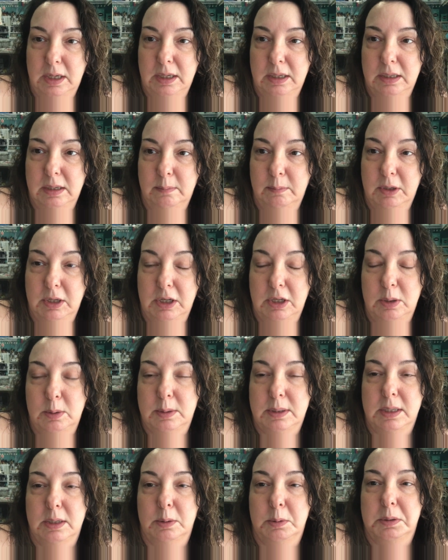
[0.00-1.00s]
and I'm going to
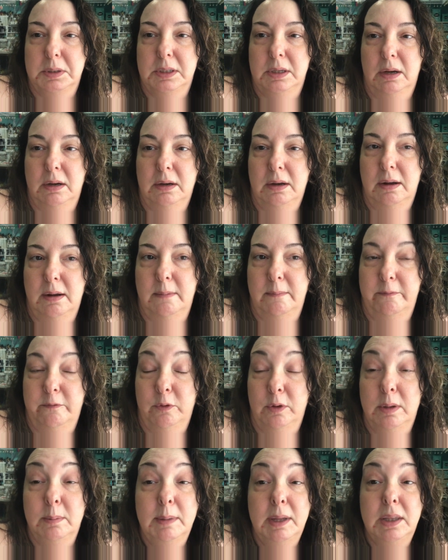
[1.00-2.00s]
use those um,
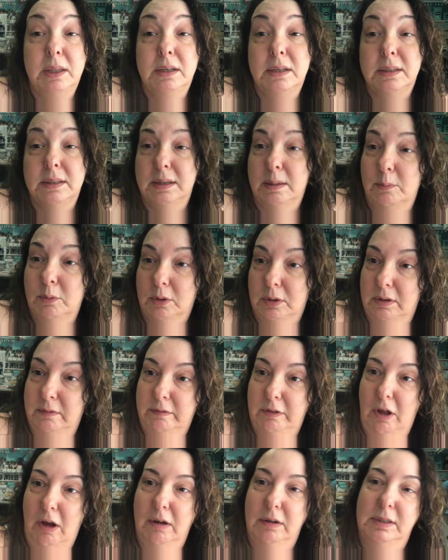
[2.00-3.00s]
for the month of December in the
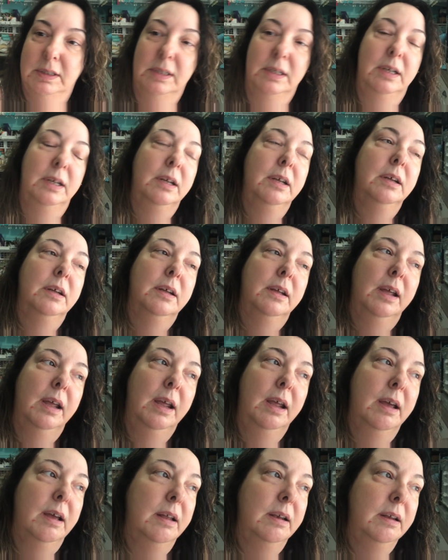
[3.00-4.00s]
vlogs.
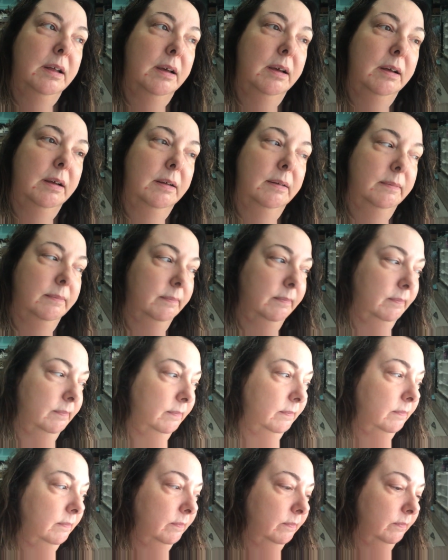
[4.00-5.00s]
And uh,
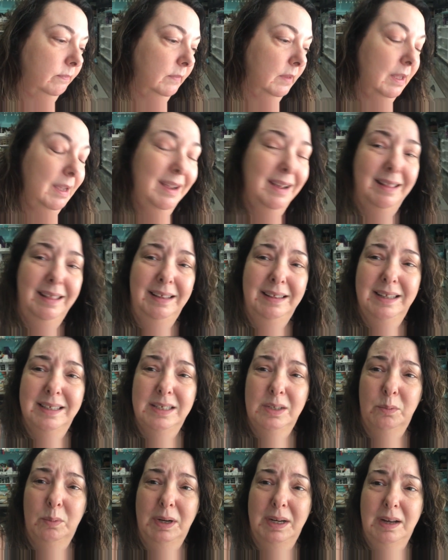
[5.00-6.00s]
I think
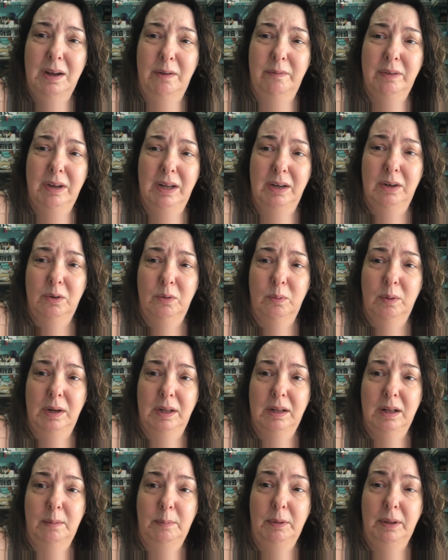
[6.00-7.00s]
that's it right now. I've got to go run
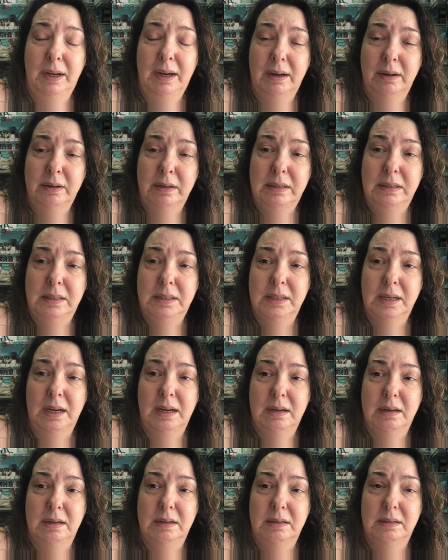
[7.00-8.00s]
a couple errands
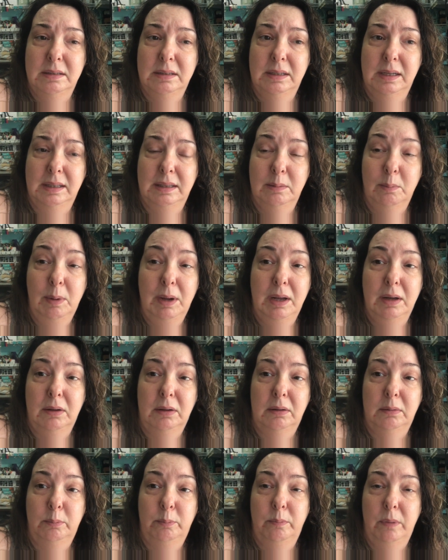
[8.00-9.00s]
and to get the
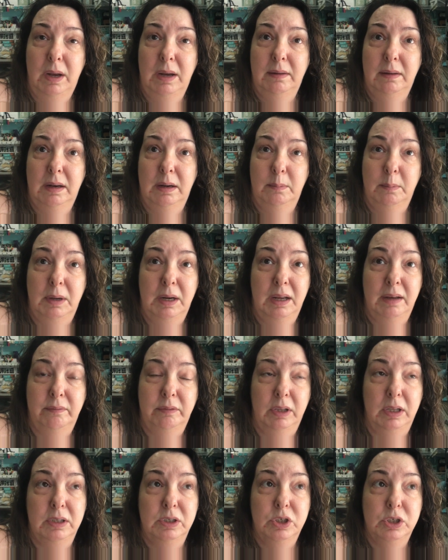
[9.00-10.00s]
mail, and then I'm going to
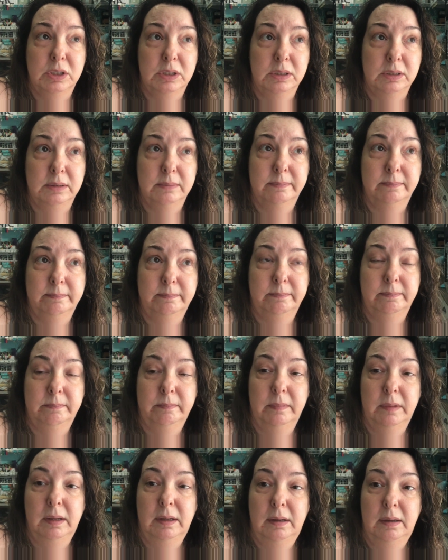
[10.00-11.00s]
have lunch and
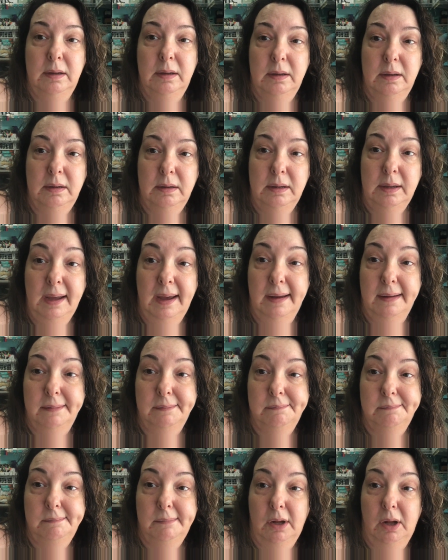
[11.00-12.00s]
yeah,
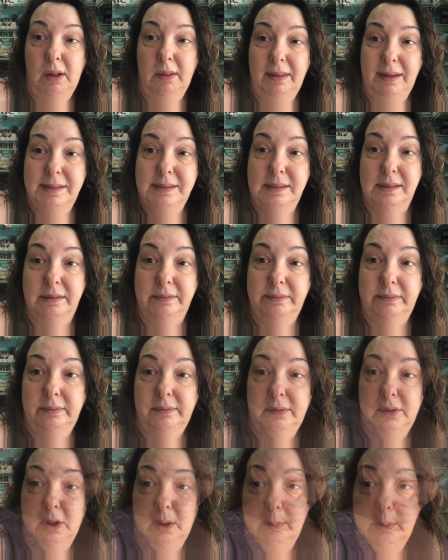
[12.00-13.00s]
all that stuff.
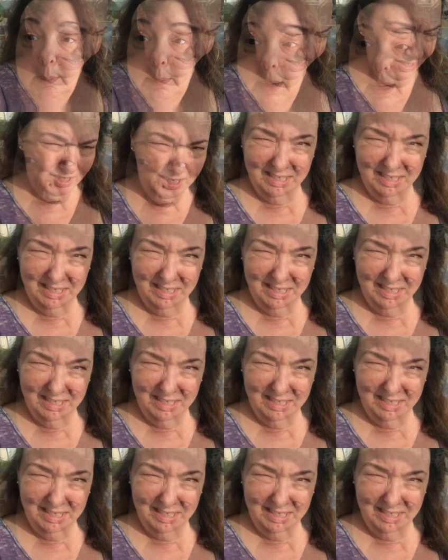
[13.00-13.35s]
So I'll be back.